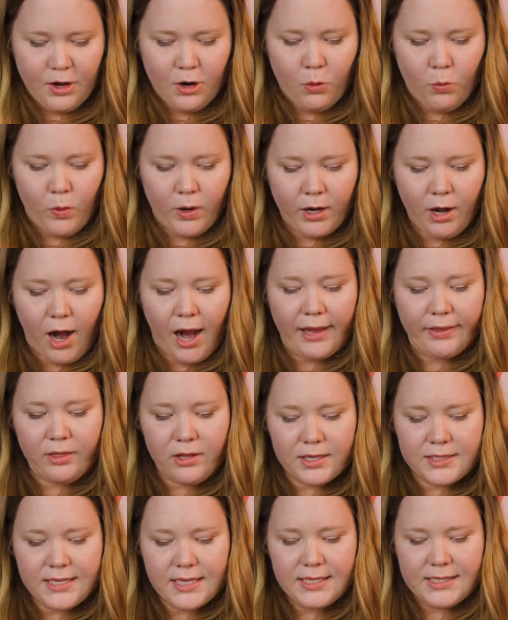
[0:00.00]
When God
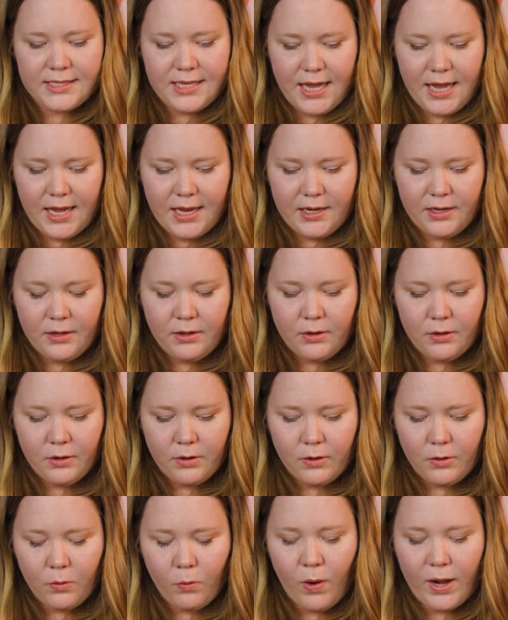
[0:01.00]
looks at sin,
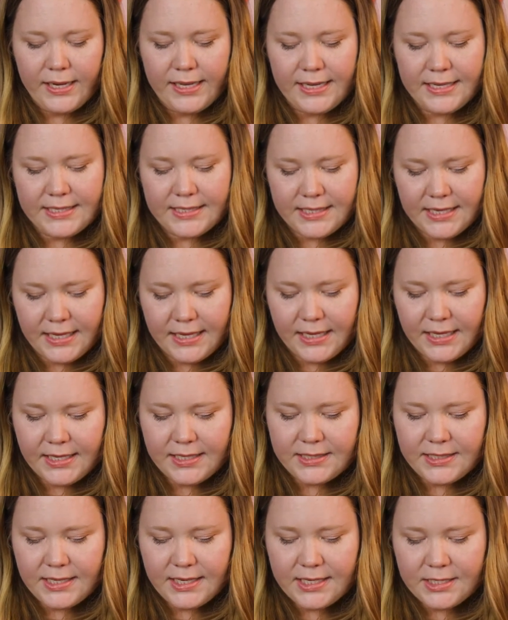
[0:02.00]
what he
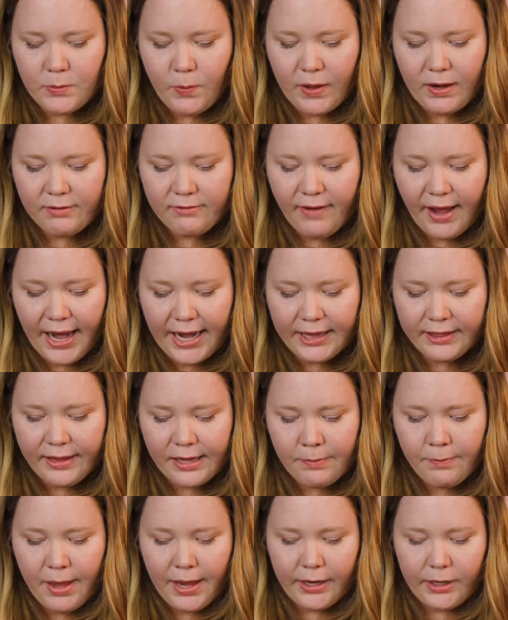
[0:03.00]
sees is what a
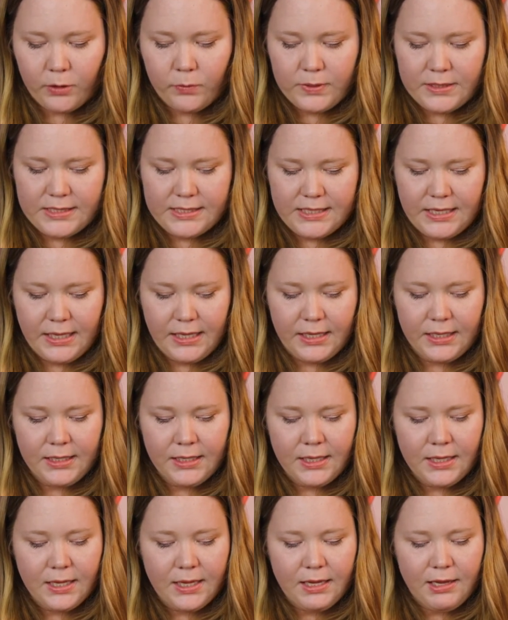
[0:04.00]
violin maker would see
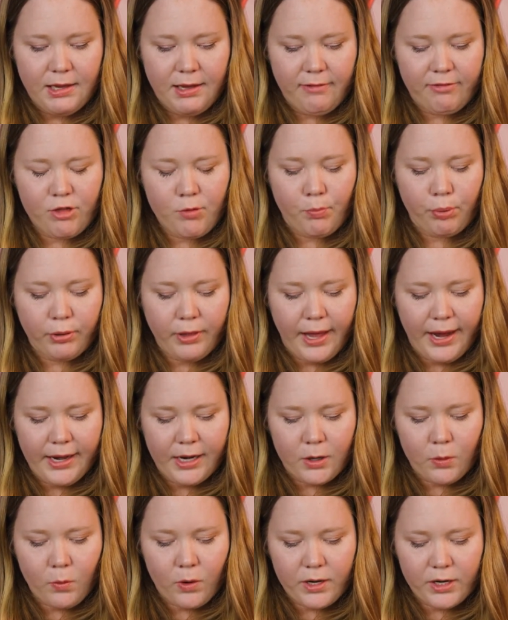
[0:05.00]
if the
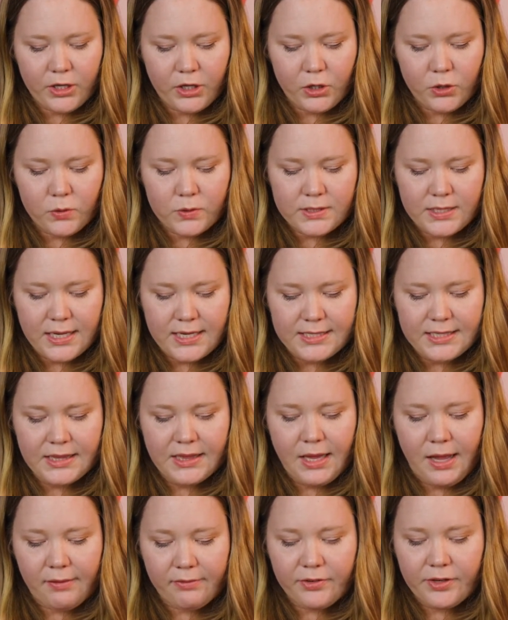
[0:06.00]
player were to use his
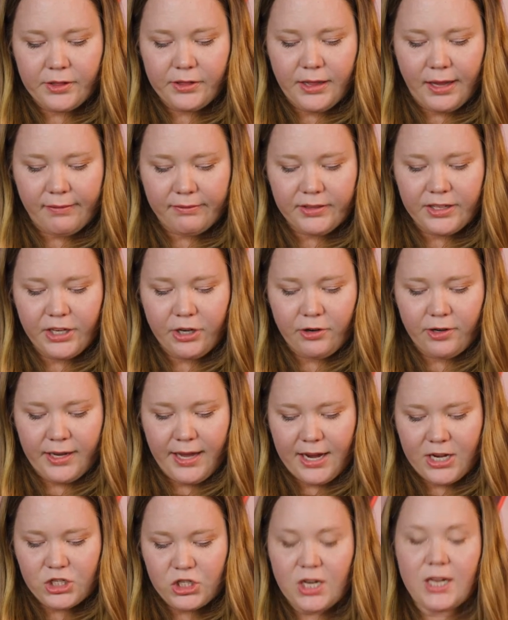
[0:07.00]
lovely
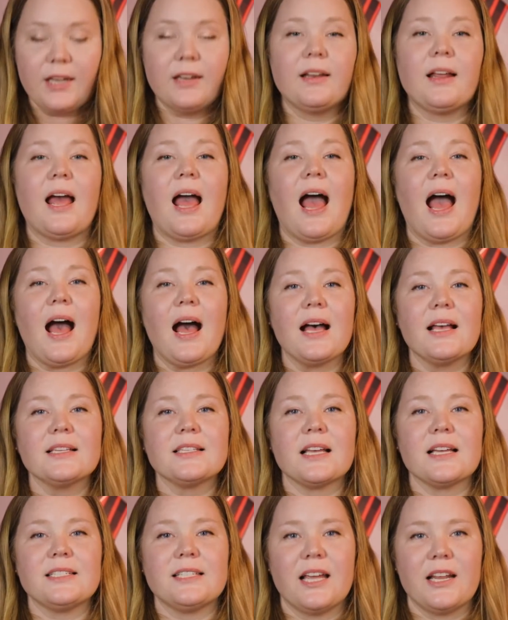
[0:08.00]
creation as
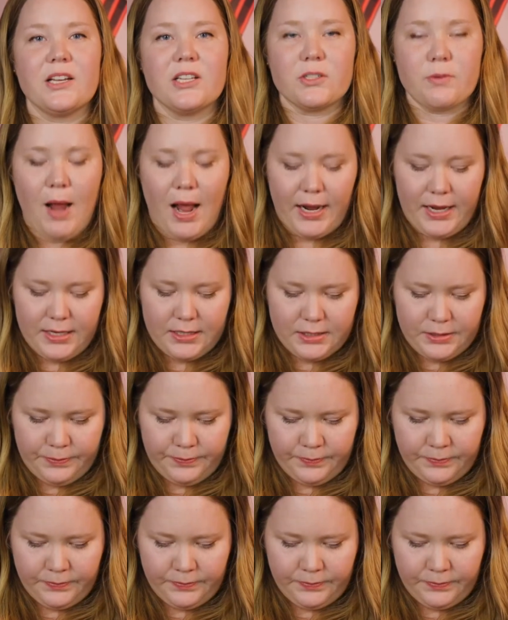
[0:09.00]
a tennis racket.